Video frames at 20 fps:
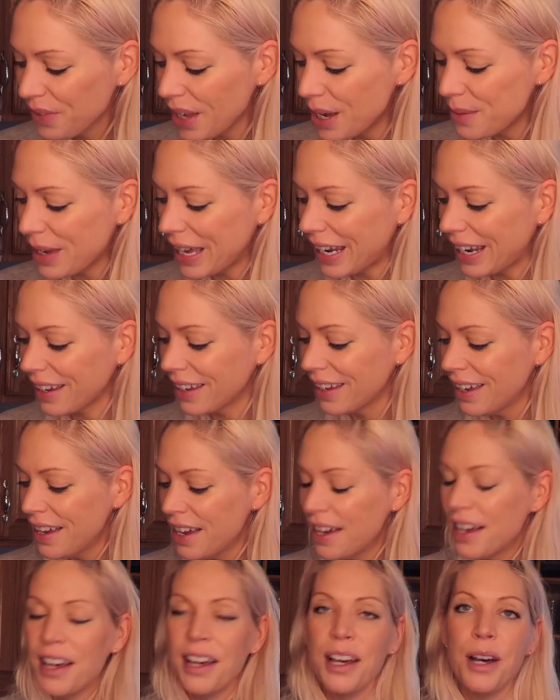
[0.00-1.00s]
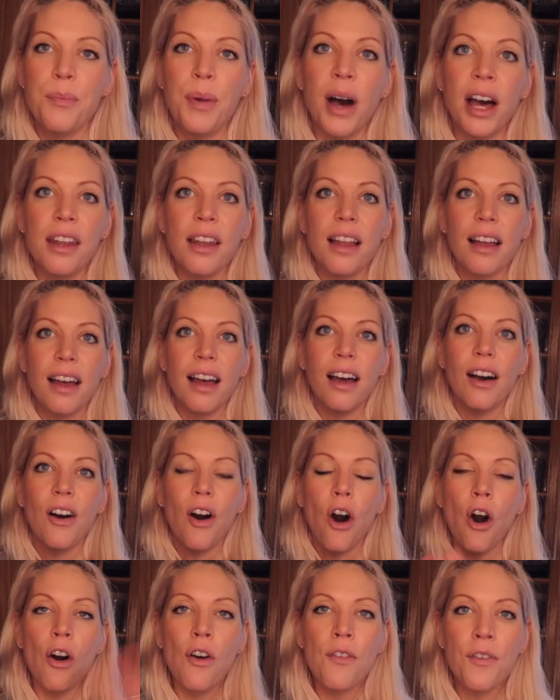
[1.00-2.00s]
I'm kidding. But
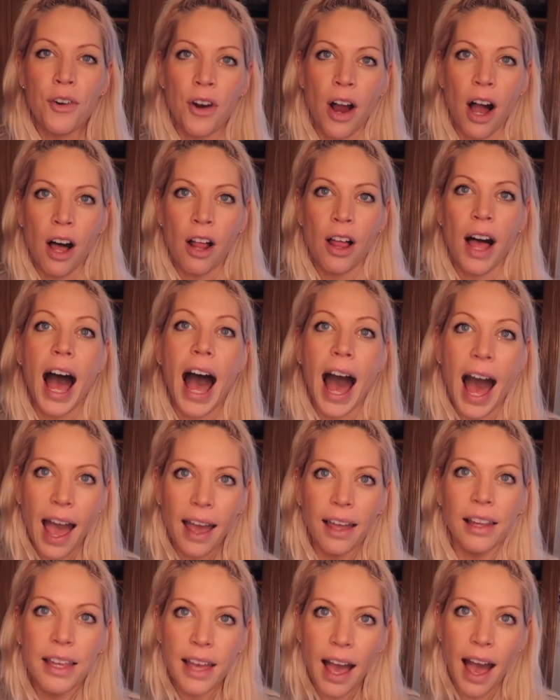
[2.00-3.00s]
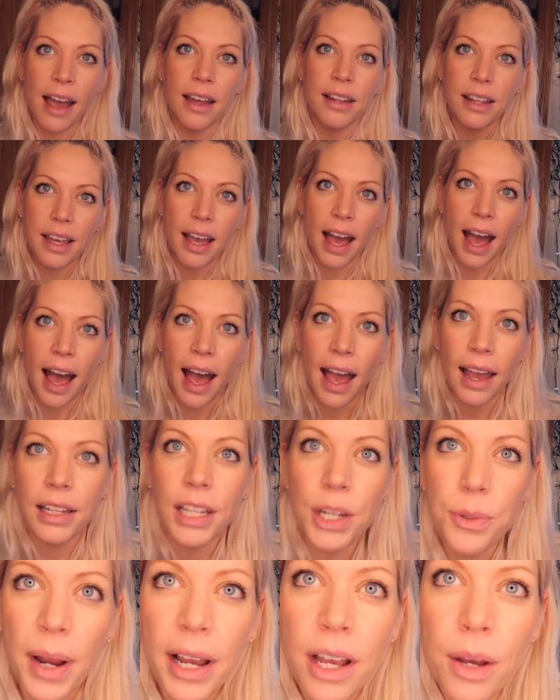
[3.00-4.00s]
overall, highly, highly,
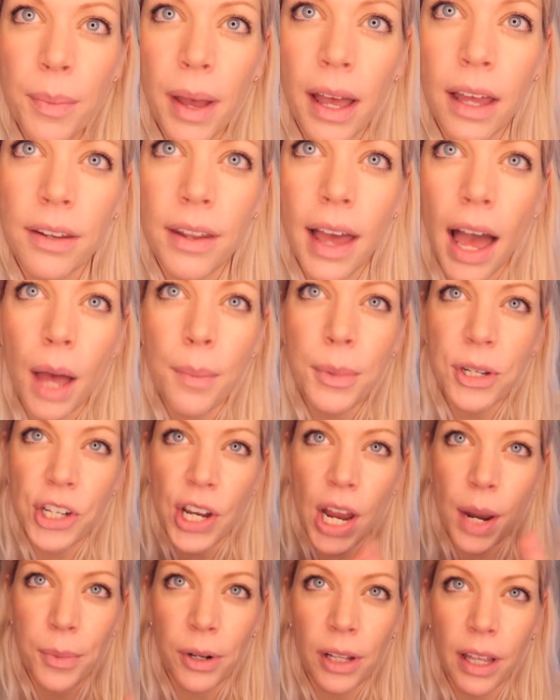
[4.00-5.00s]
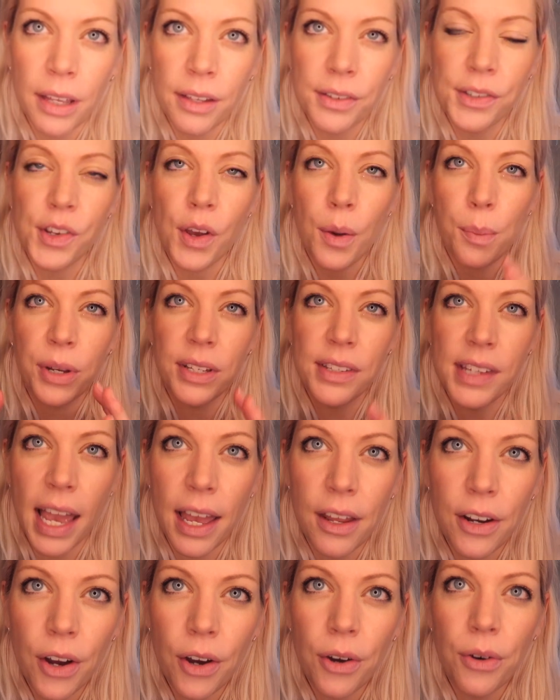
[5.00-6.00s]
highly recommend Emma Chamberlain's
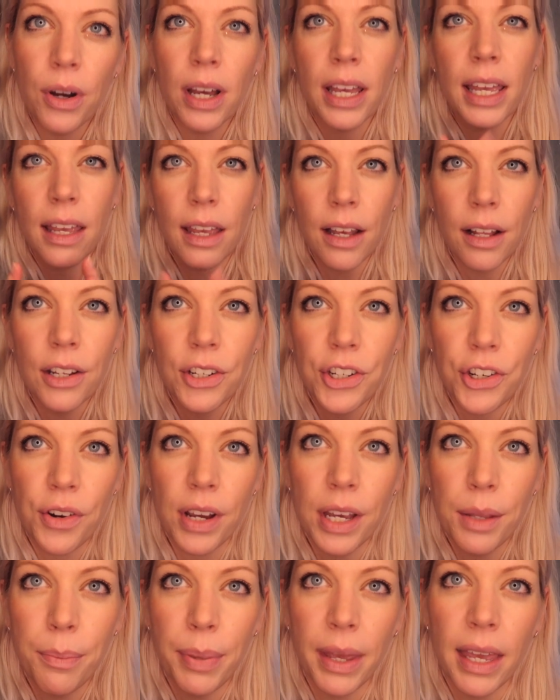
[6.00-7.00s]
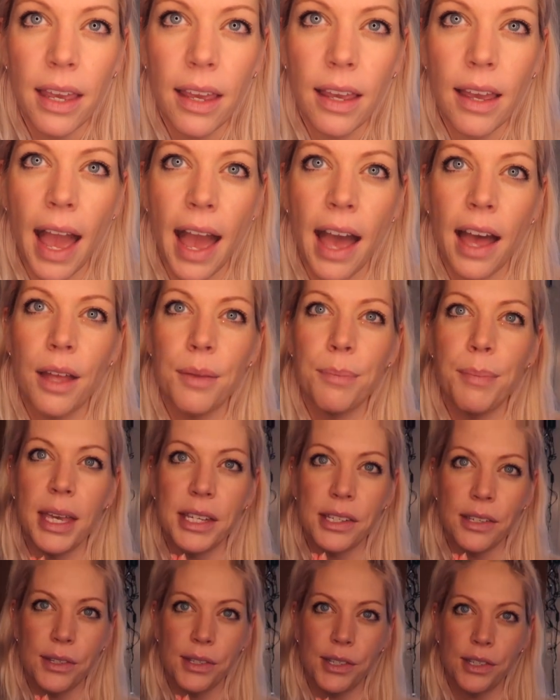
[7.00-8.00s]
potato, English green pea, and
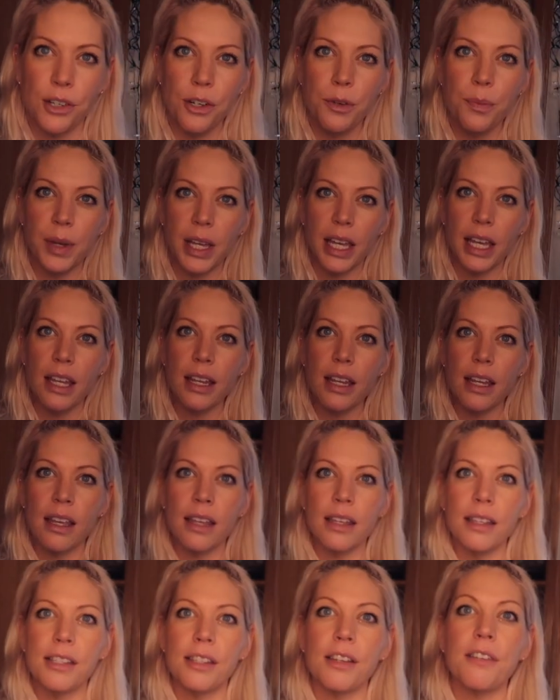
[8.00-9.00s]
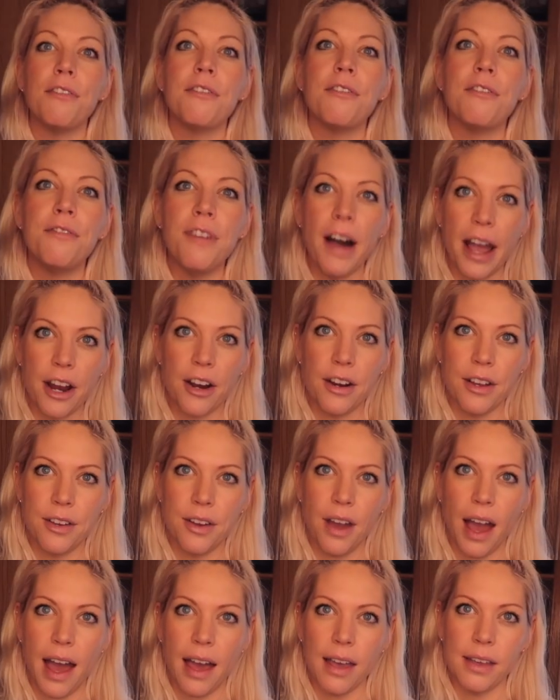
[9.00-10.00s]
basil soup. It is fire,
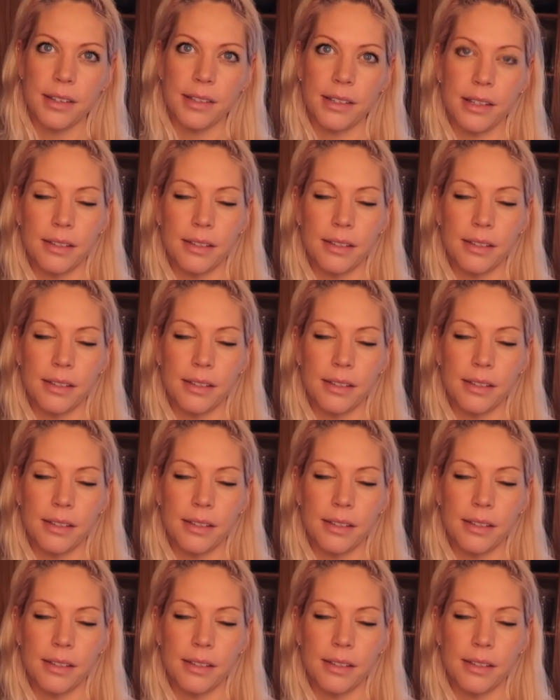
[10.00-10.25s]
you guys.